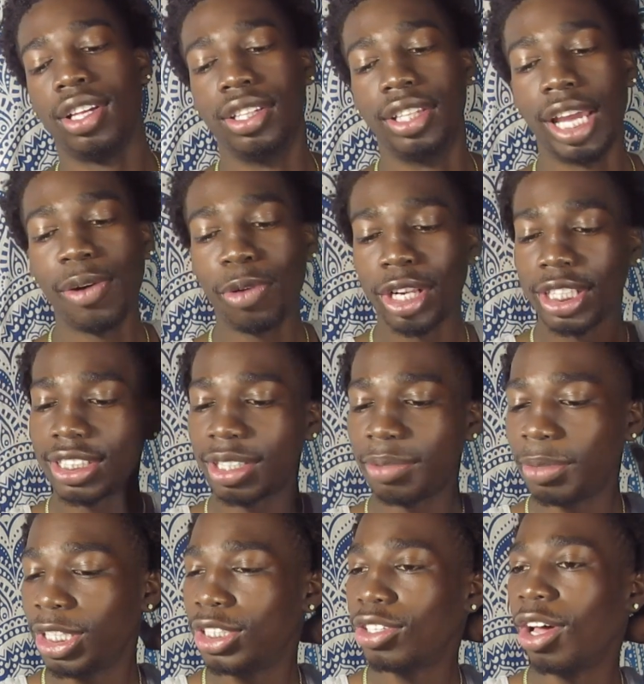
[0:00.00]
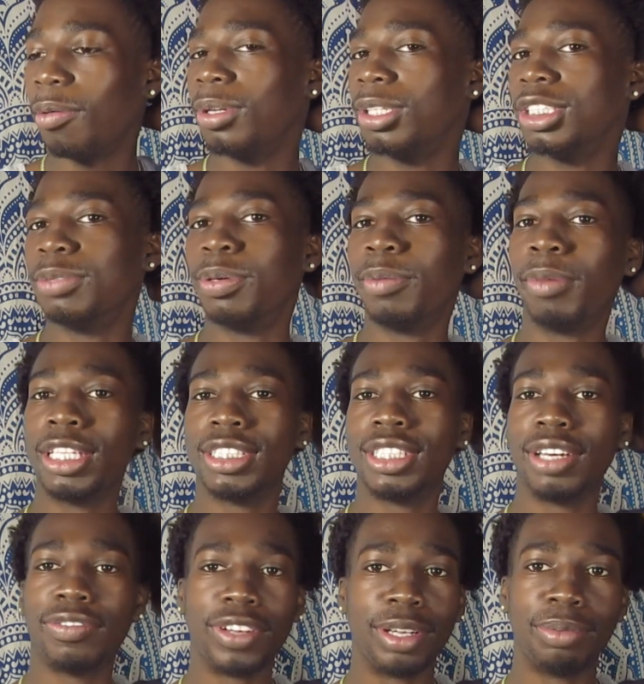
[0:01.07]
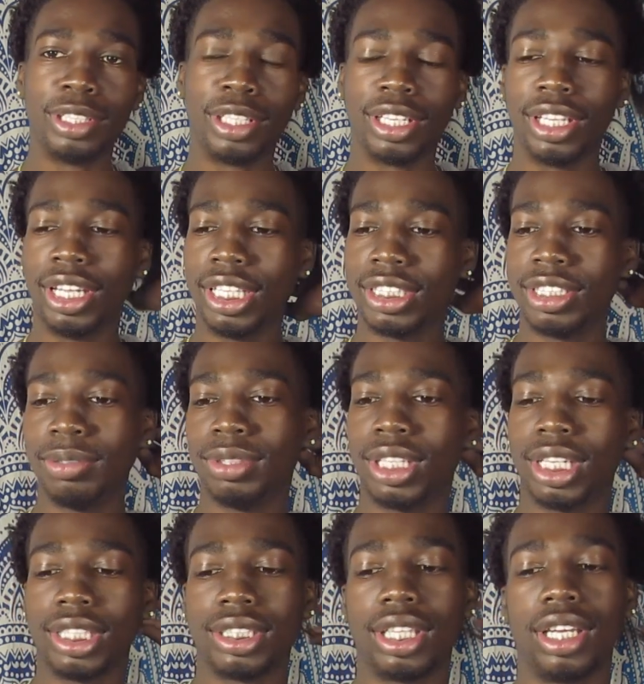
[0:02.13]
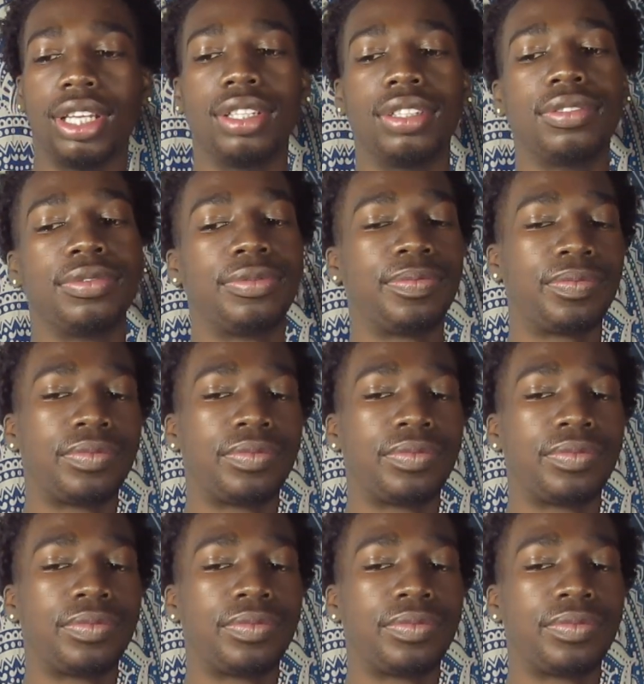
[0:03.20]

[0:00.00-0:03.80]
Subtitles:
They want to see me, so I'm going to just put myself up there. Let's see what they saying.